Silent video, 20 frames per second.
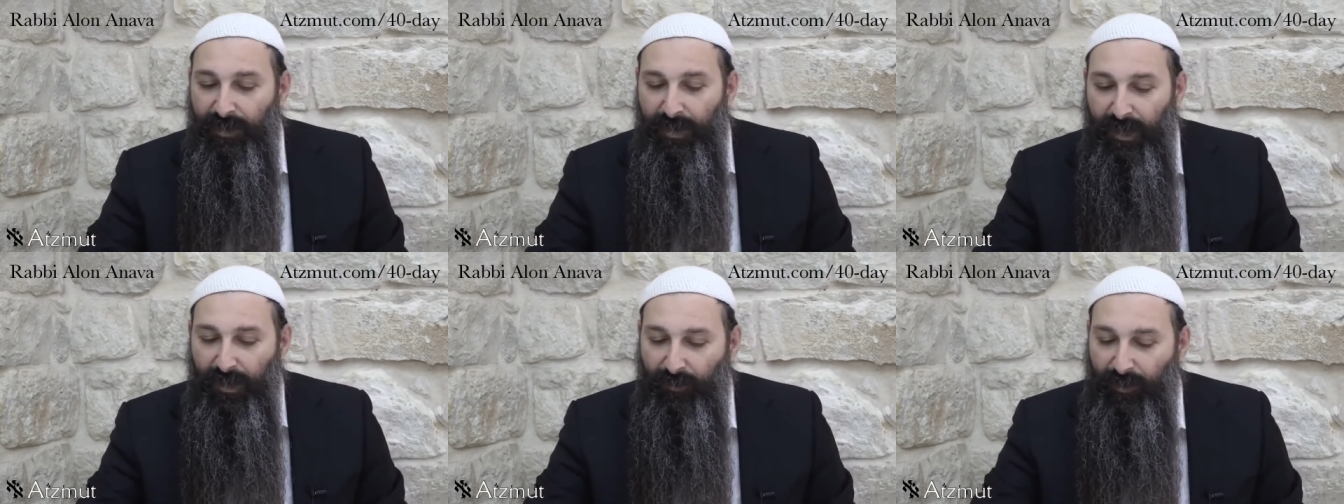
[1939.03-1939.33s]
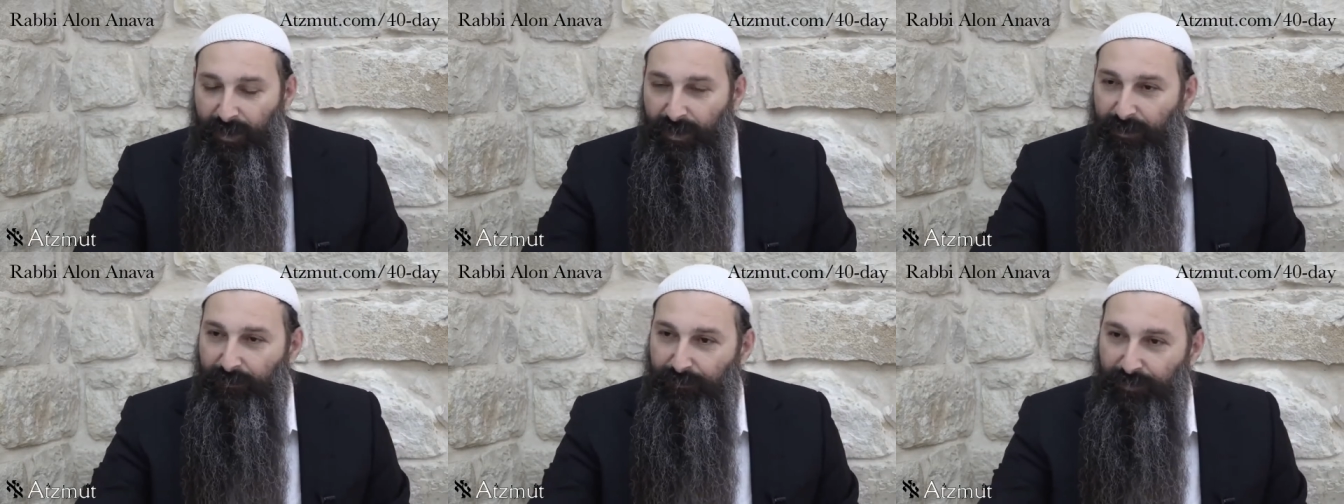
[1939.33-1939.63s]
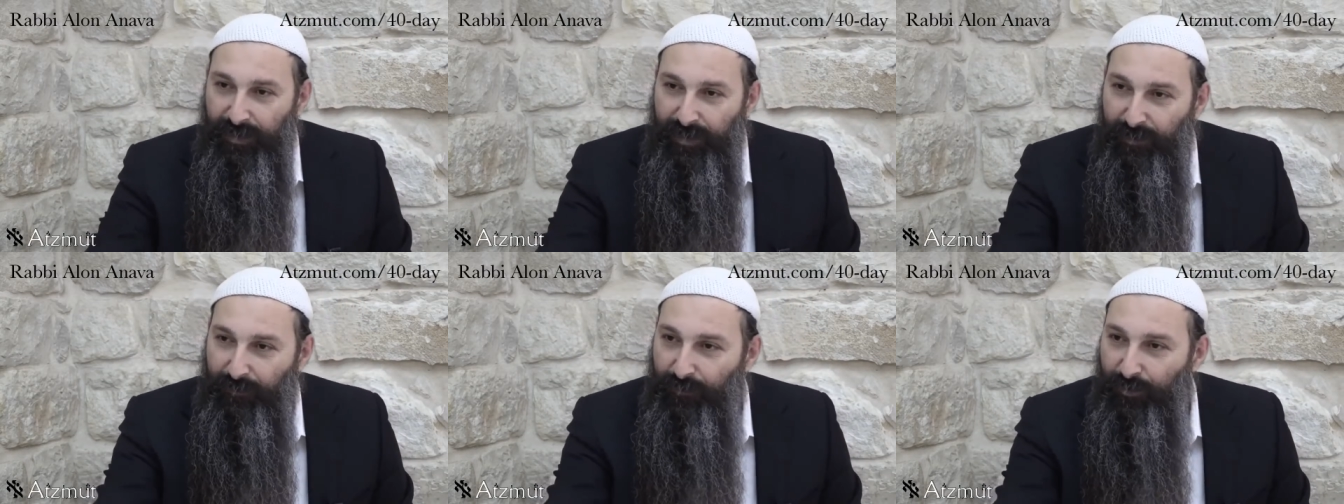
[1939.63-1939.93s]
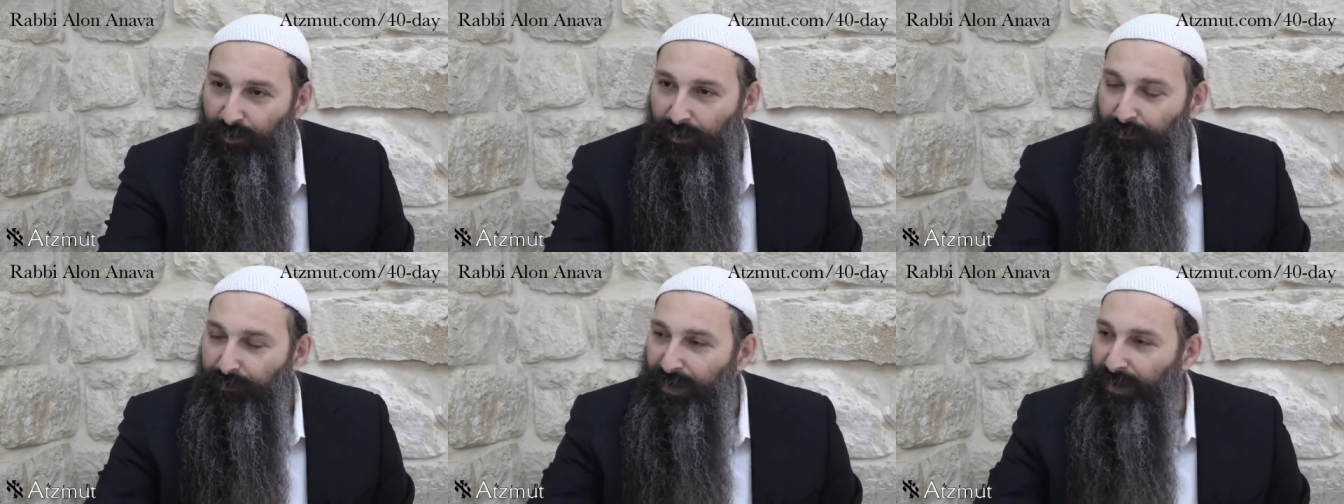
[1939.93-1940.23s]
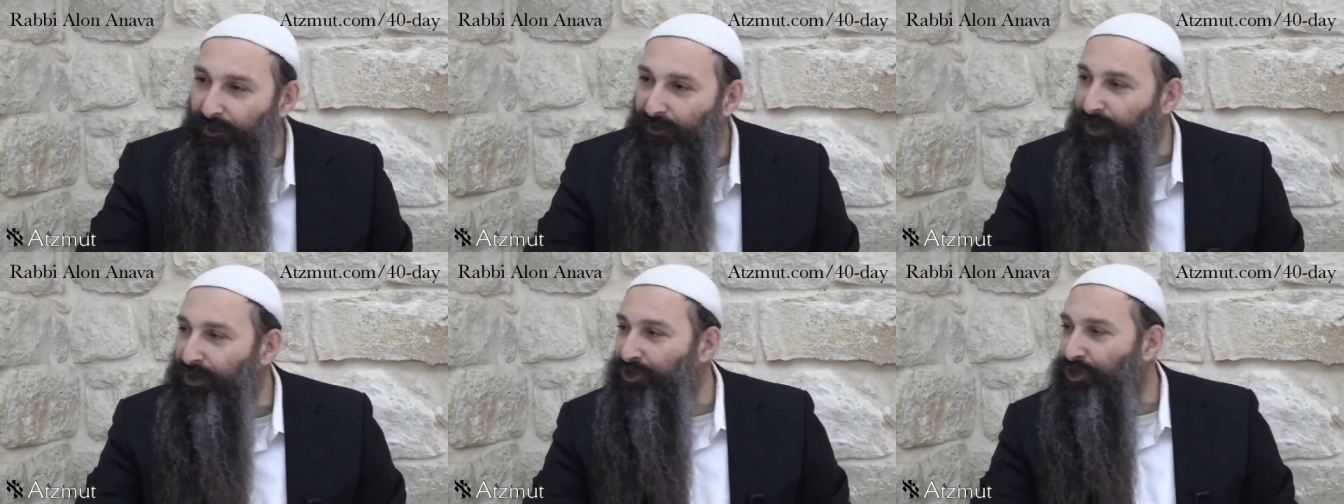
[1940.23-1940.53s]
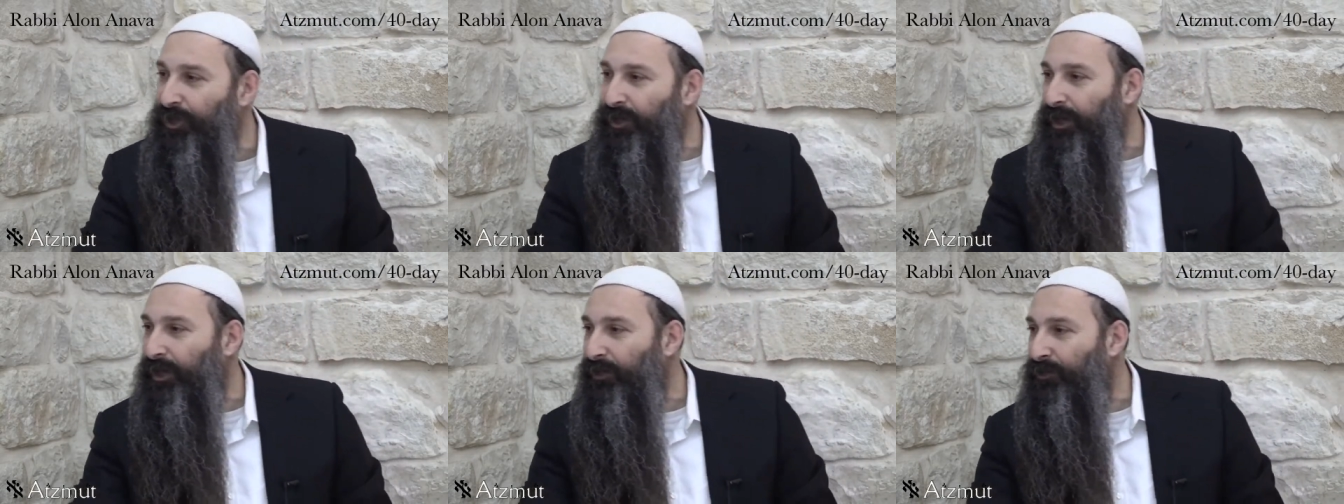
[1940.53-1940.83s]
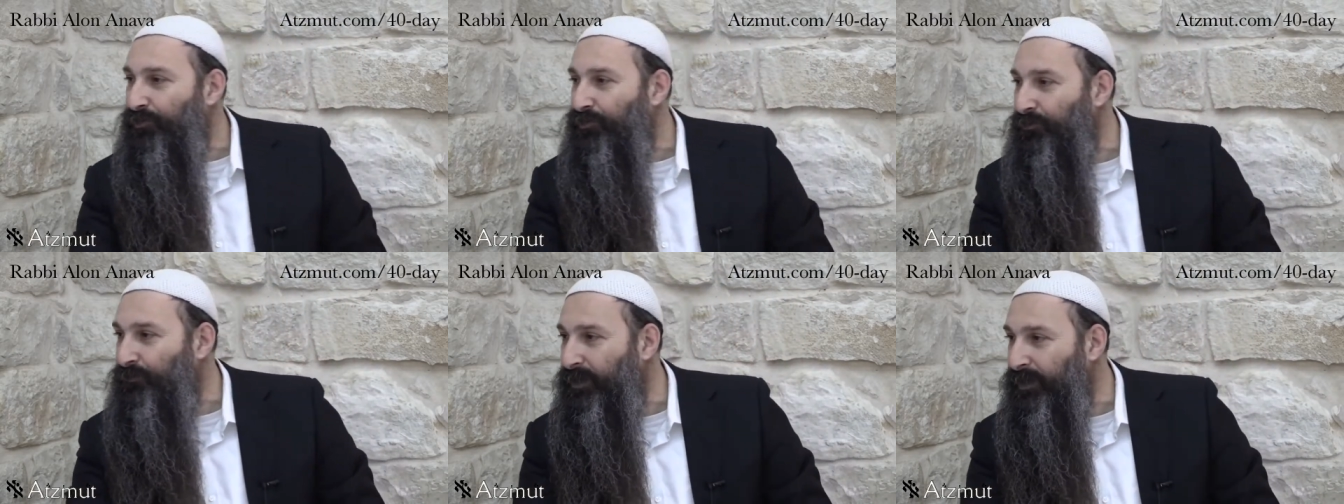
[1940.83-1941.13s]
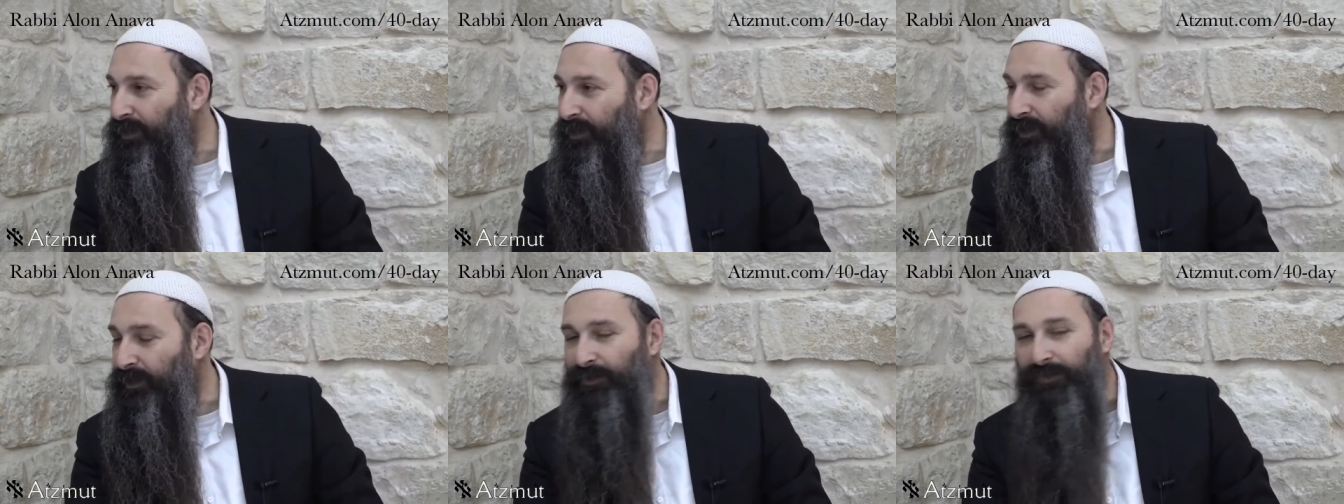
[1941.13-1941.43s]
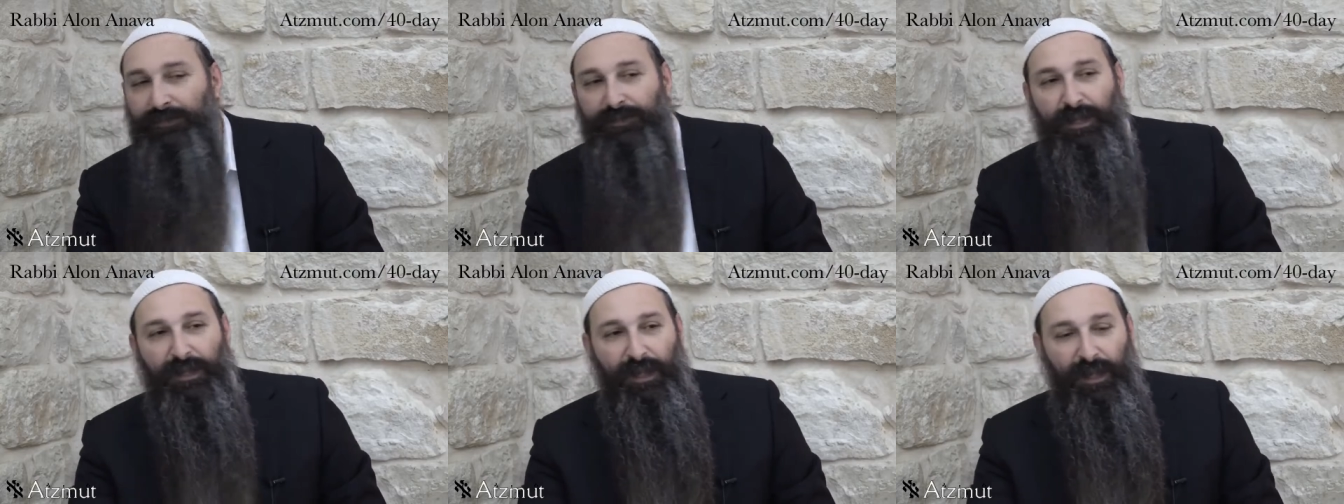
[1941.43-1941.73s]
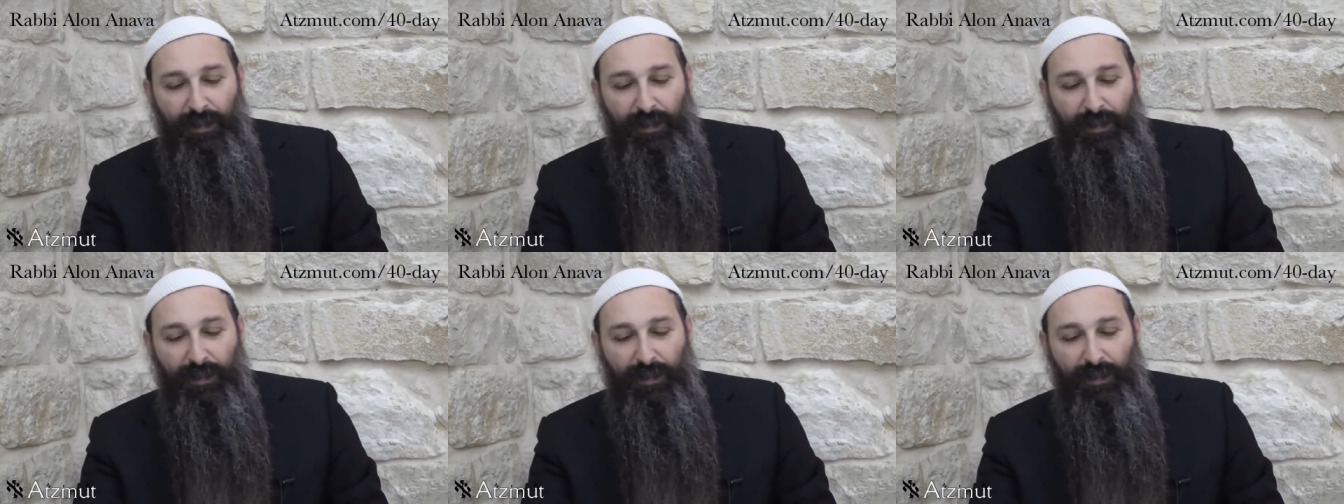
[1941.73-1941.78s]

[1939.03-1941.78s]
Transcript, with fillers: I want to be more better educator to my kids.